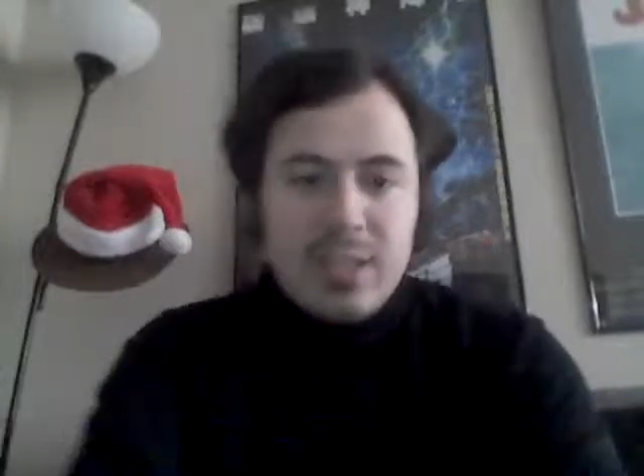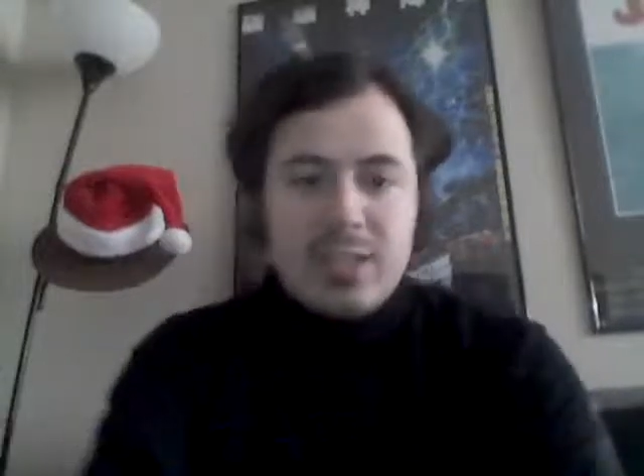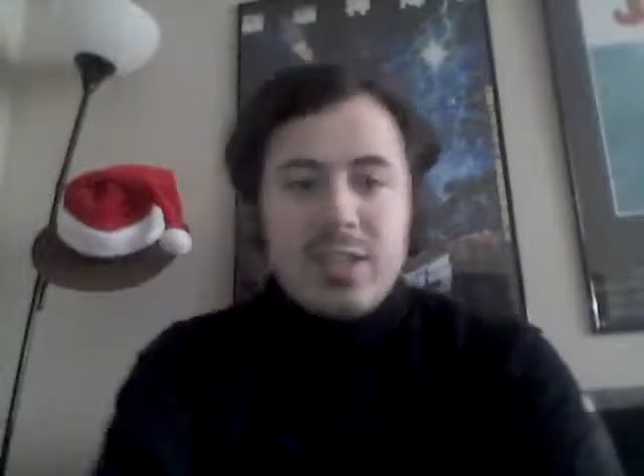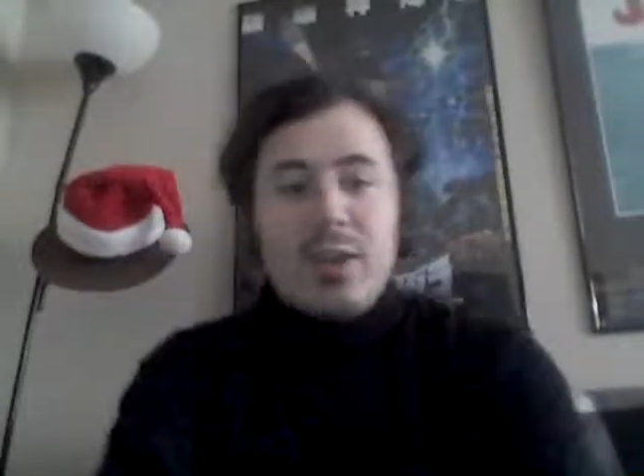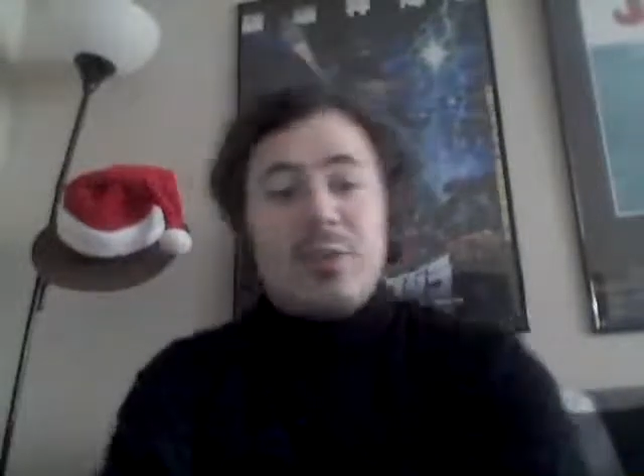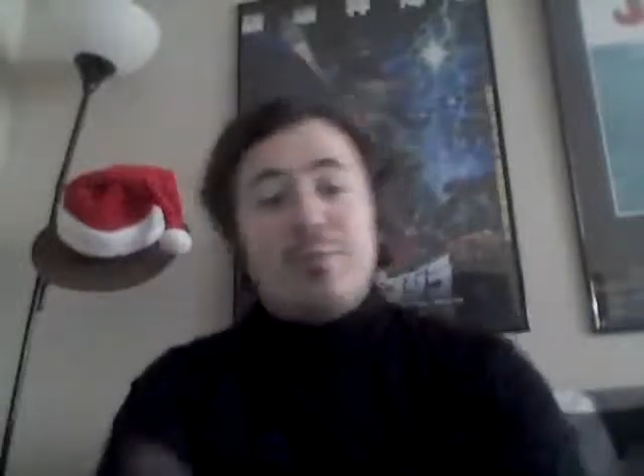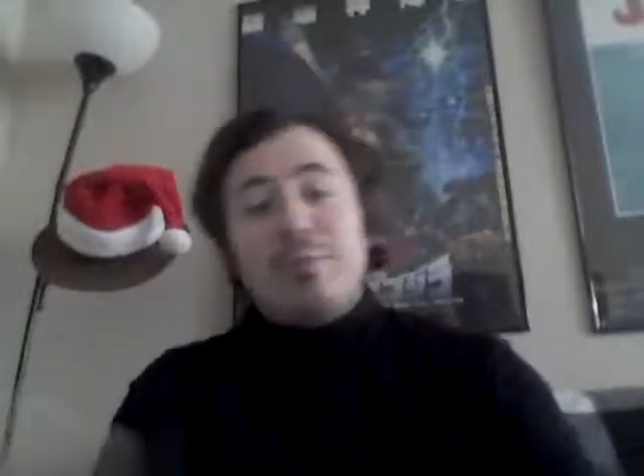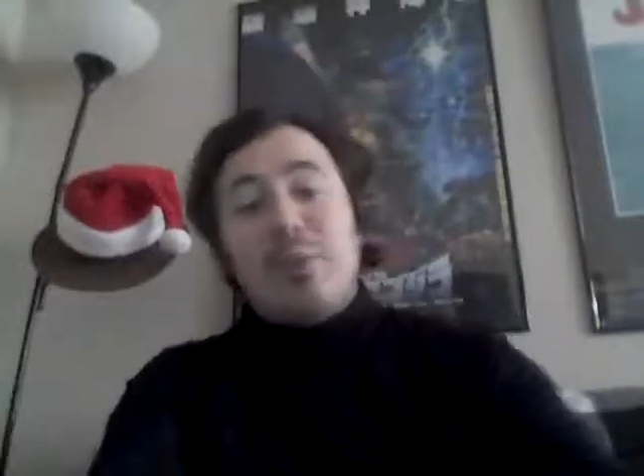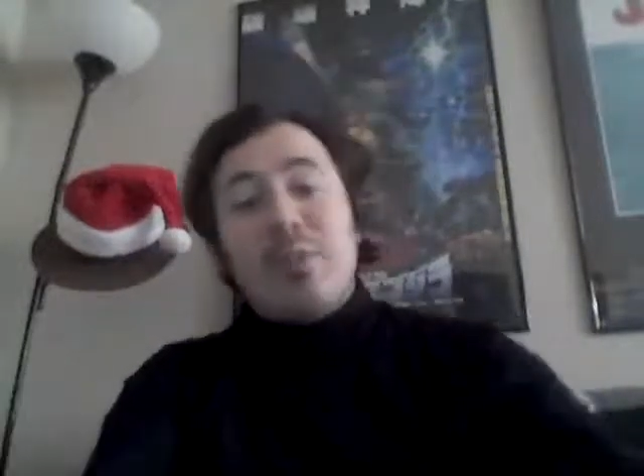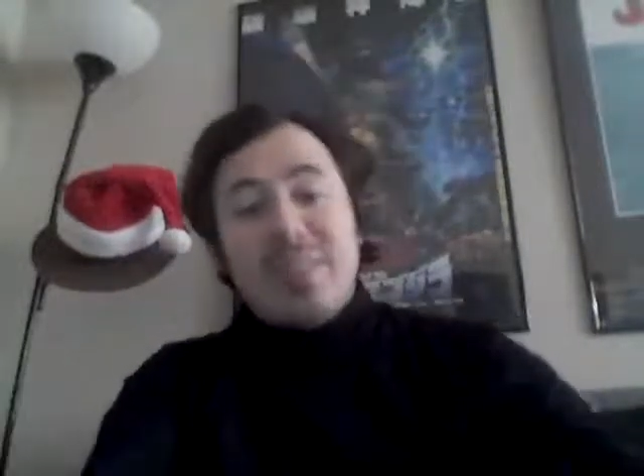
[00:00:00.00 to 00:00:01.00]
so
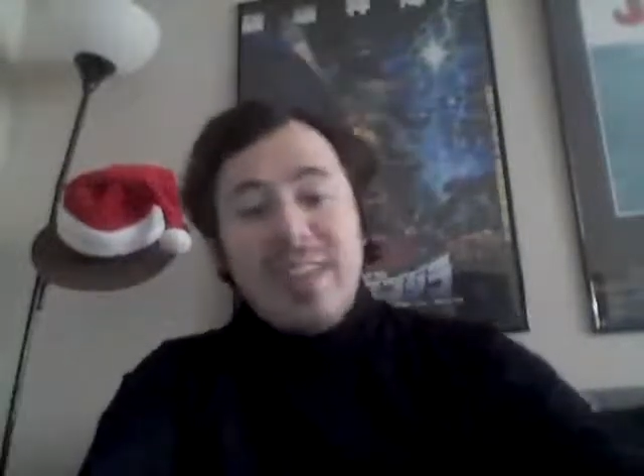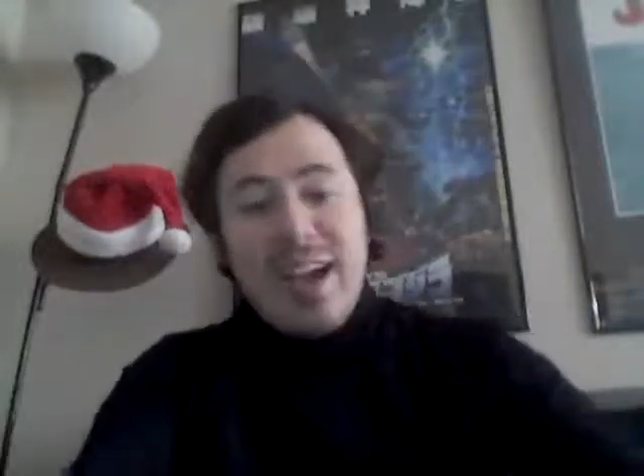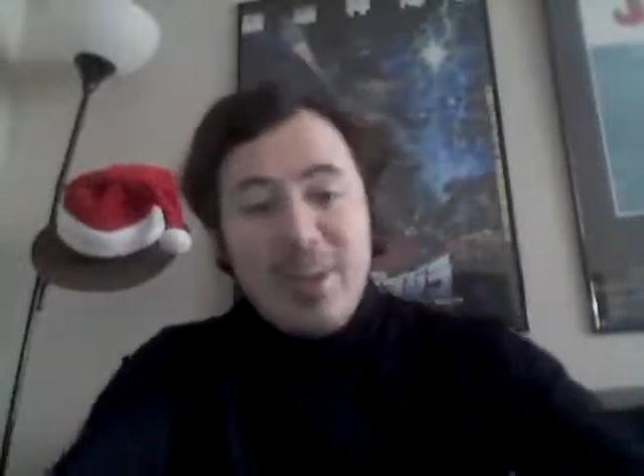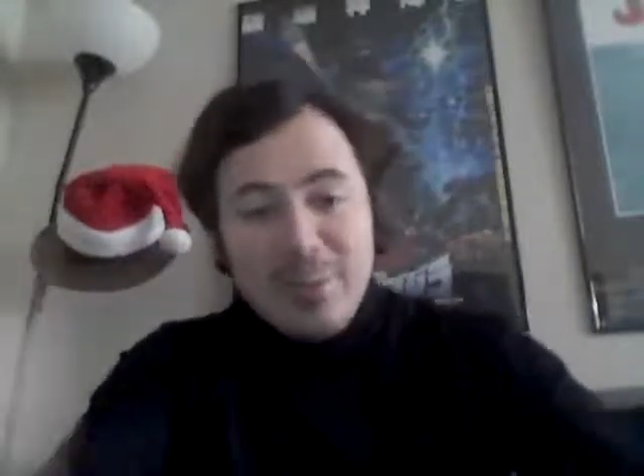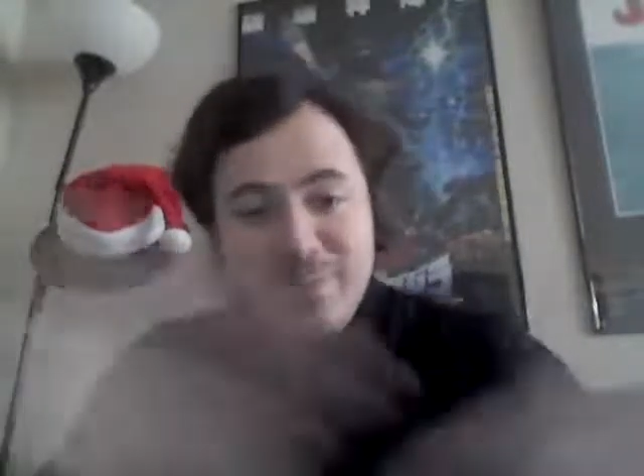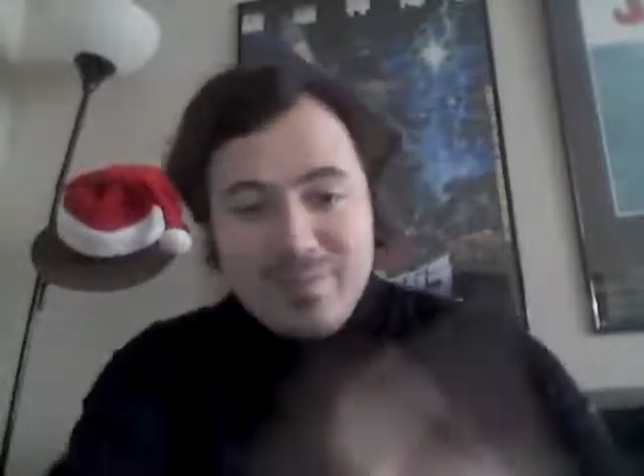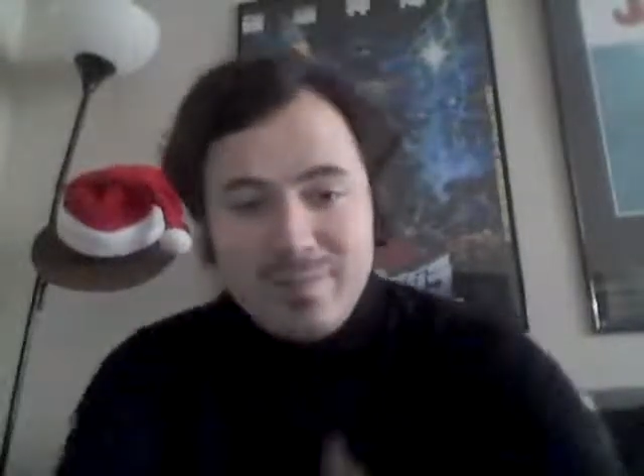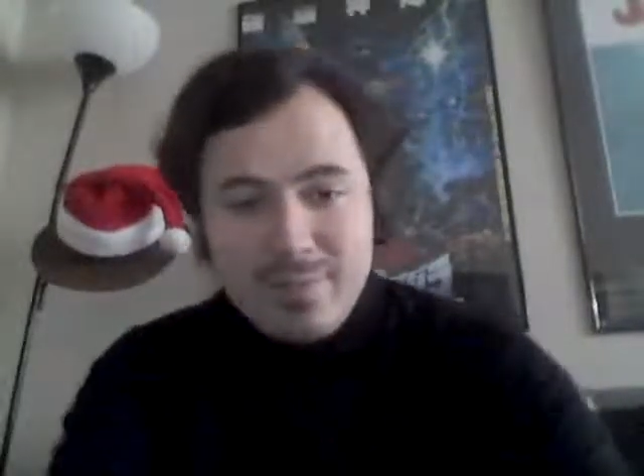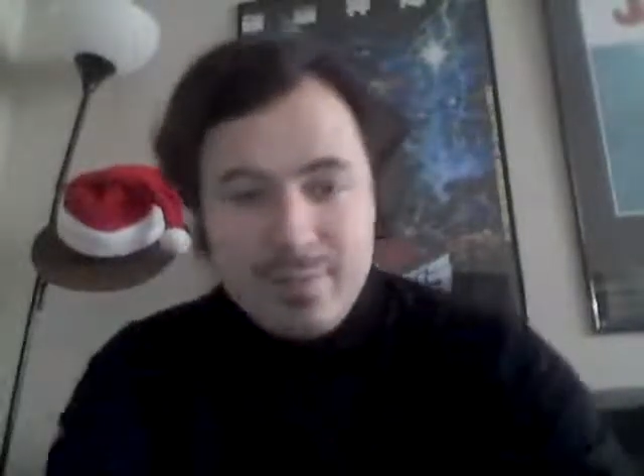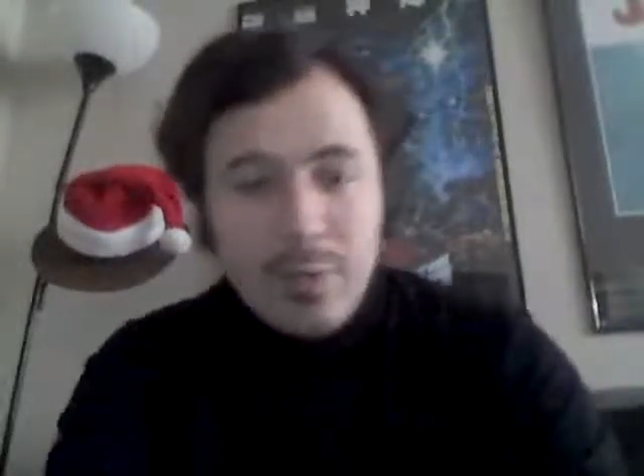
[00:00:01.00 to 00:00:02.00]
movies out,
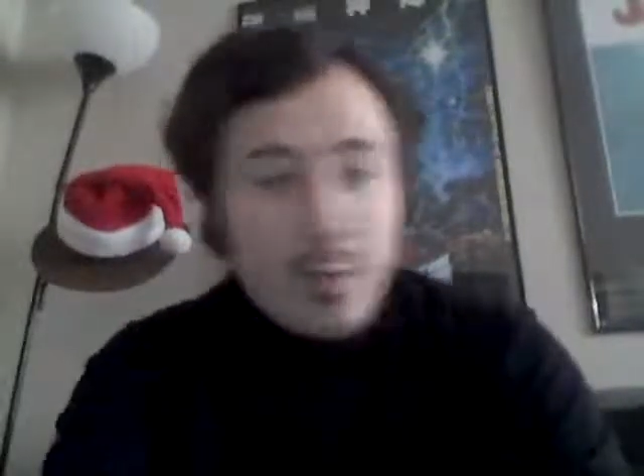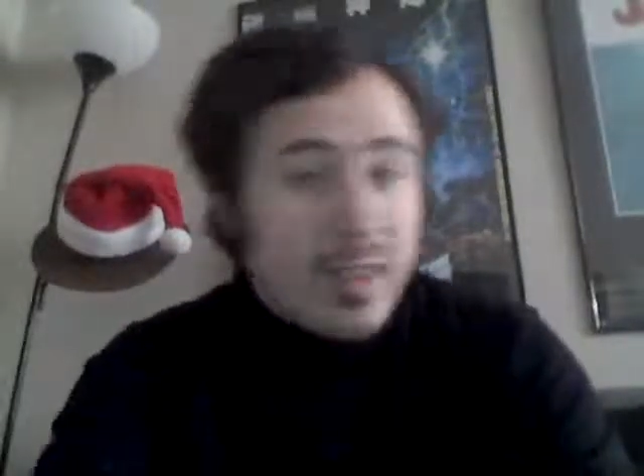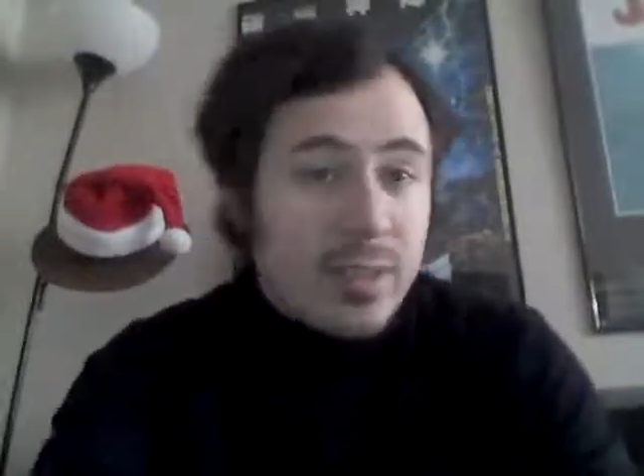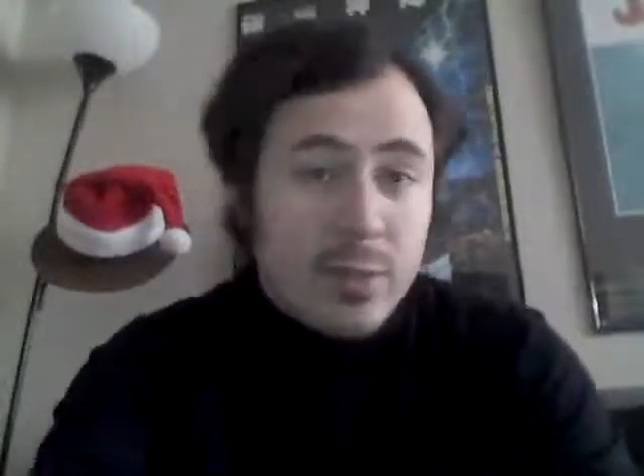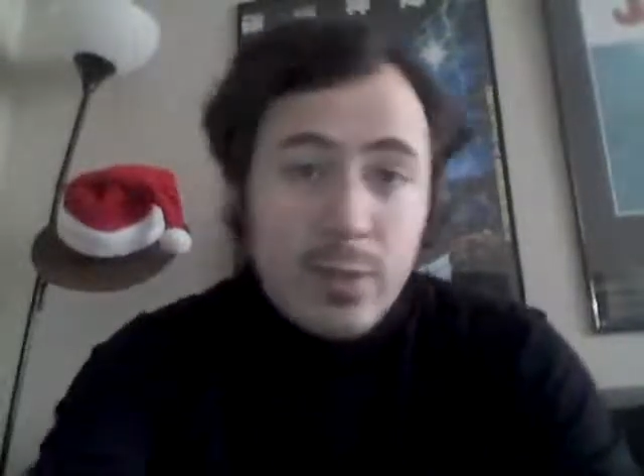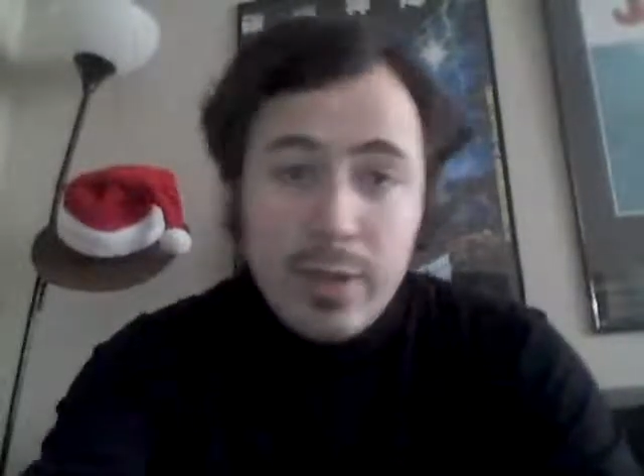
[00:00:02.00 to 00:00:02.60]
movies